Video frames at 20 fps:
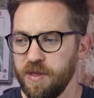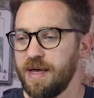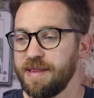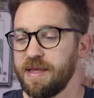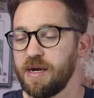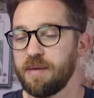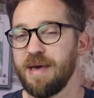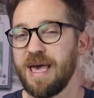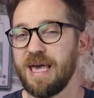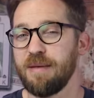and
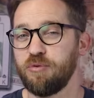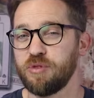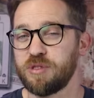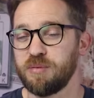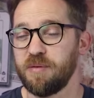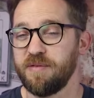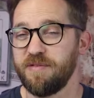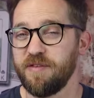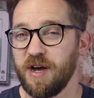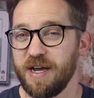then I'm able to
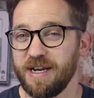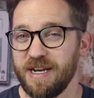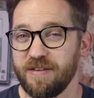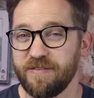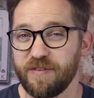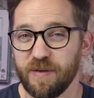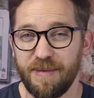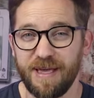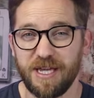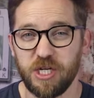provide
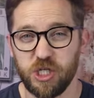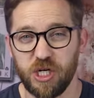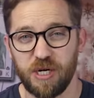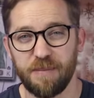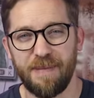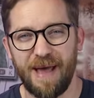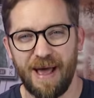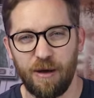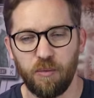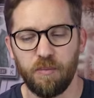information
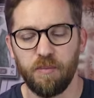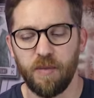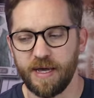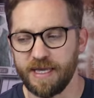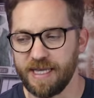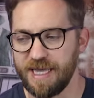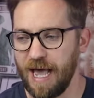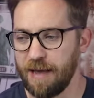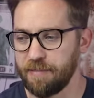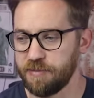about my
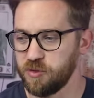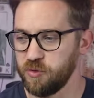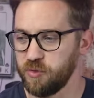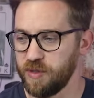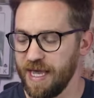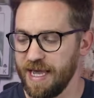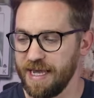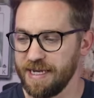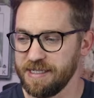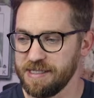capital
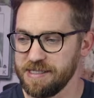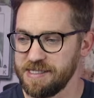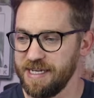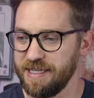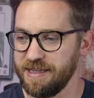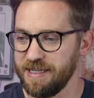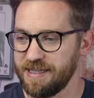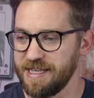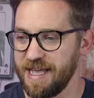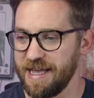gains
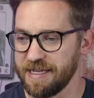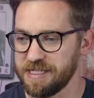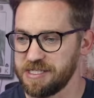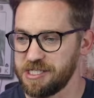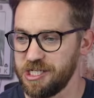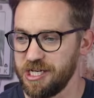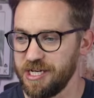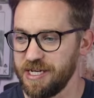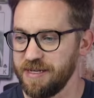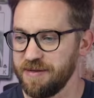in the
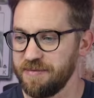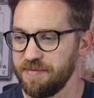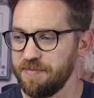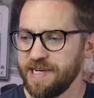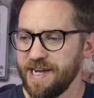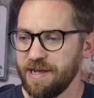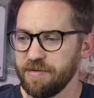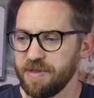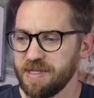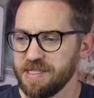tax year.
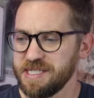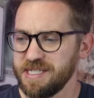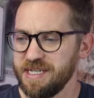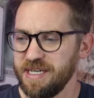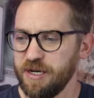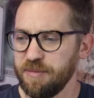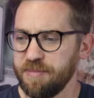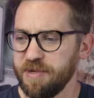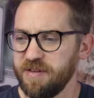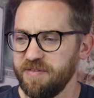Now there's a
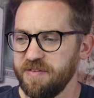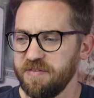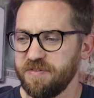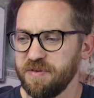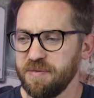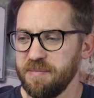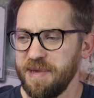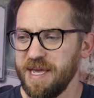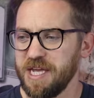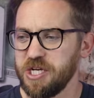little bit of
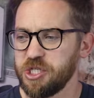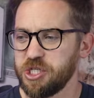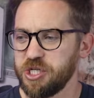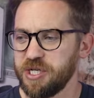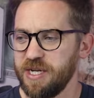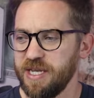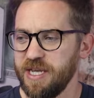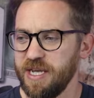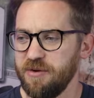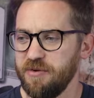
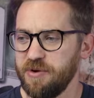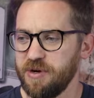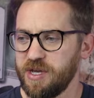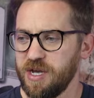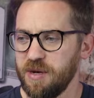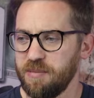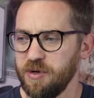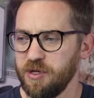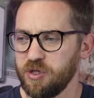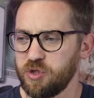information here and a
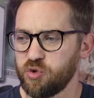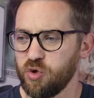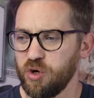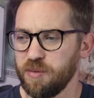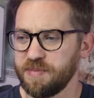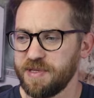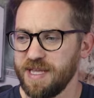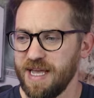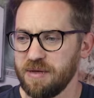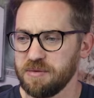couple of
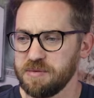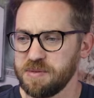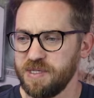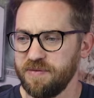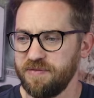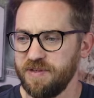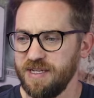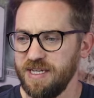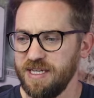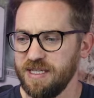drop downs
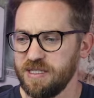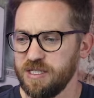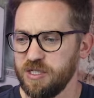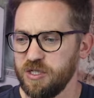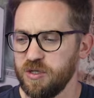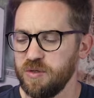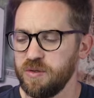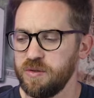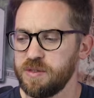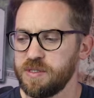if you need to
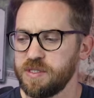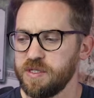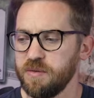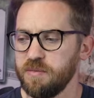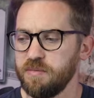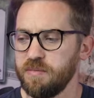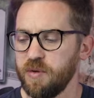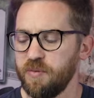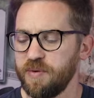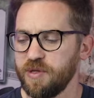use
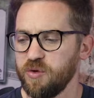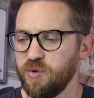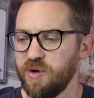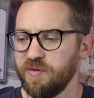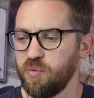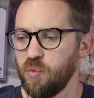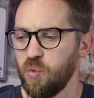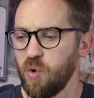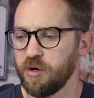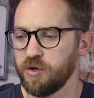them, but we do
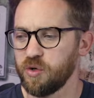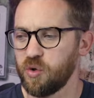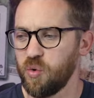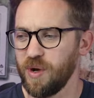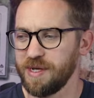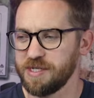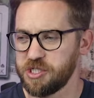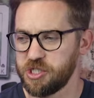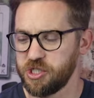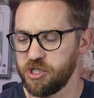have one
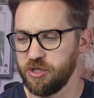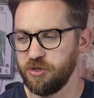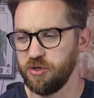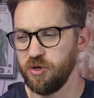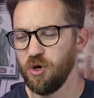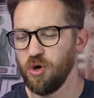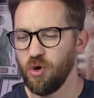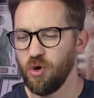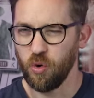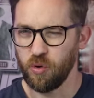question
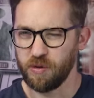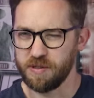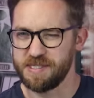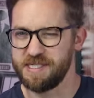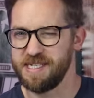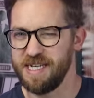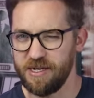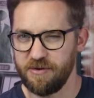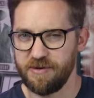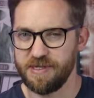or a
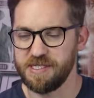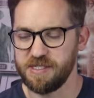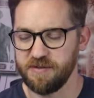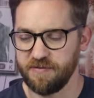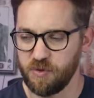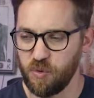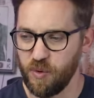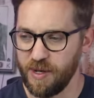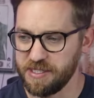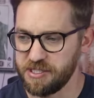series
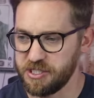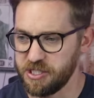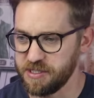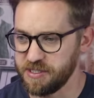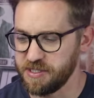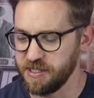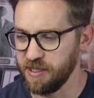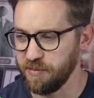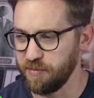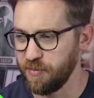of
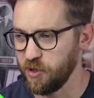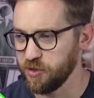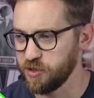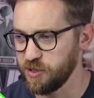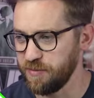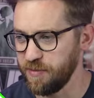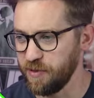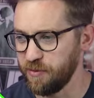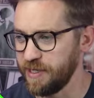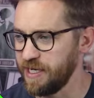questions at the
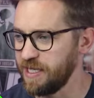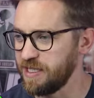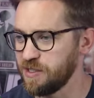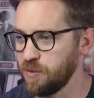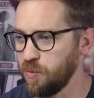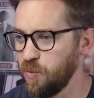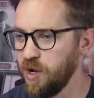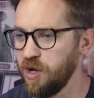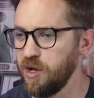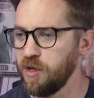bottom that we need to
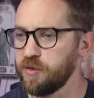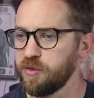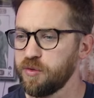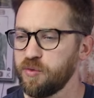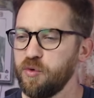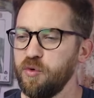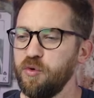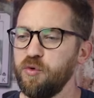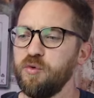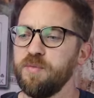work
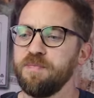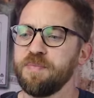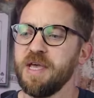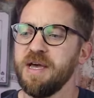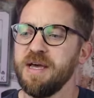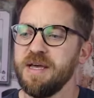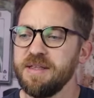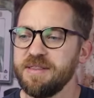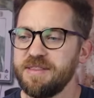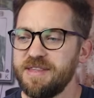through.
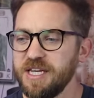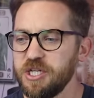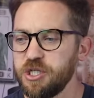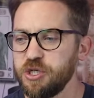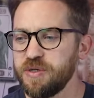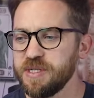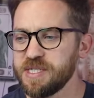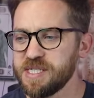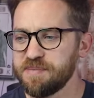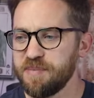Did you
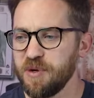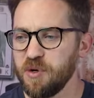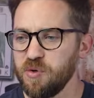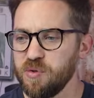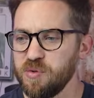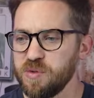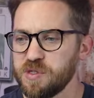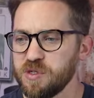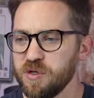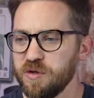
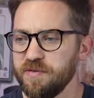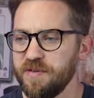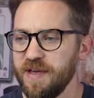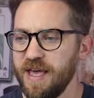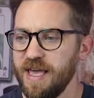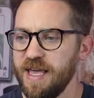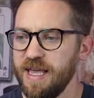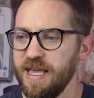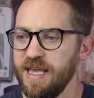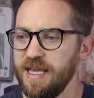dispose of
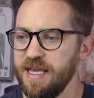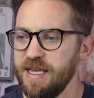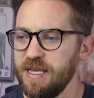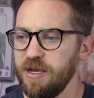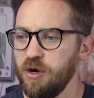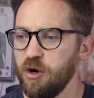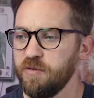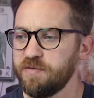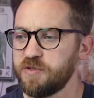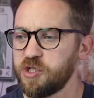
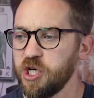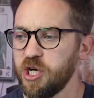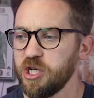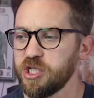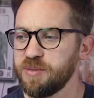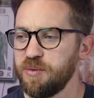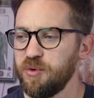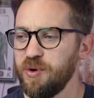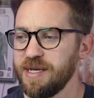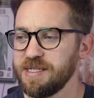
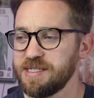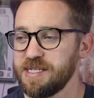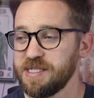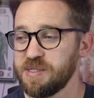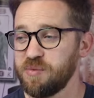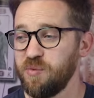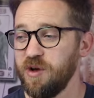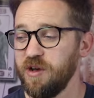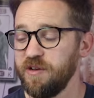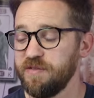chargeable
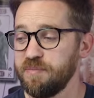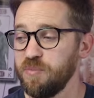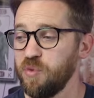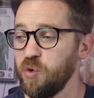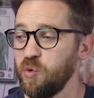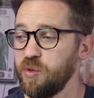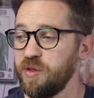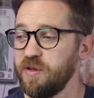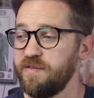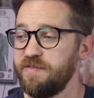assets worth
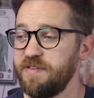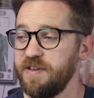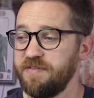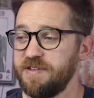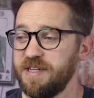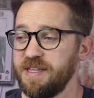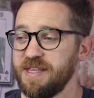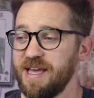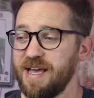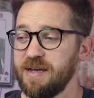more than
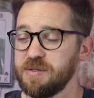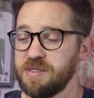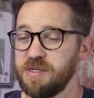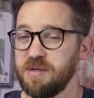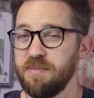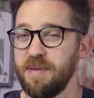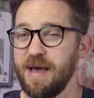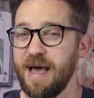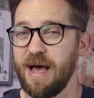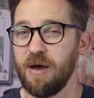
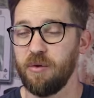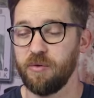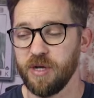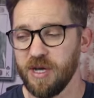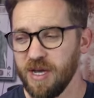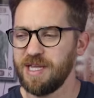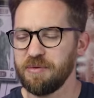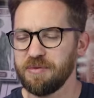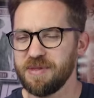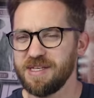£50,000?
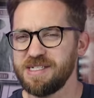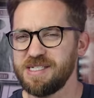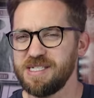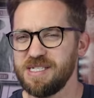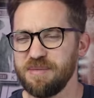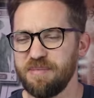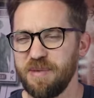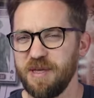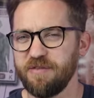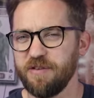Now this is
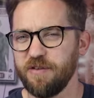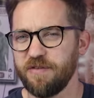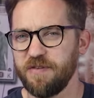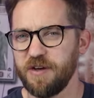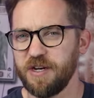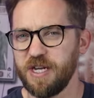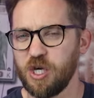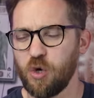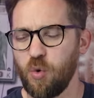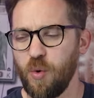a bit of a
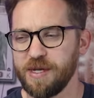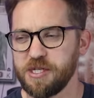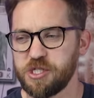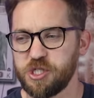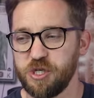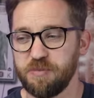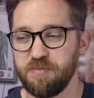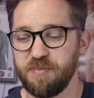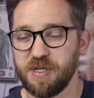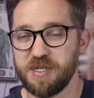funny
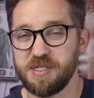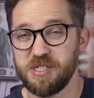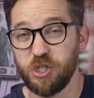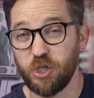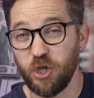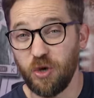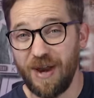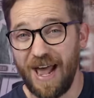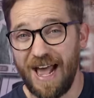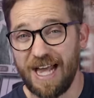question because you
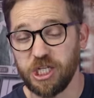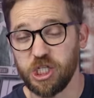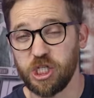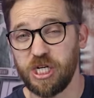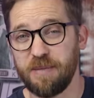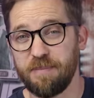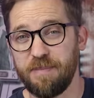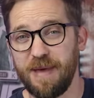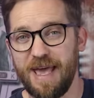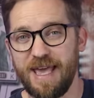don't
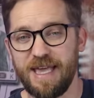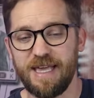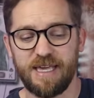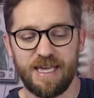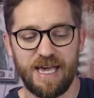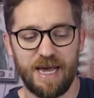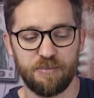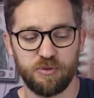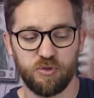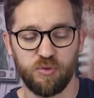actually pay
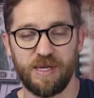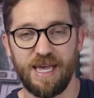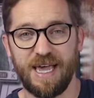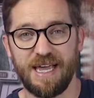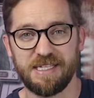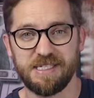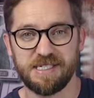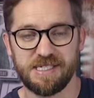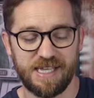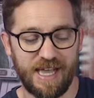capital
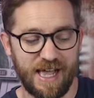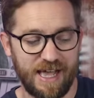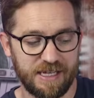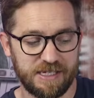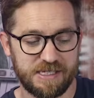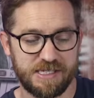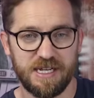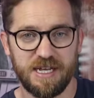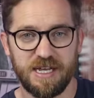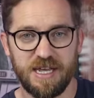gains tax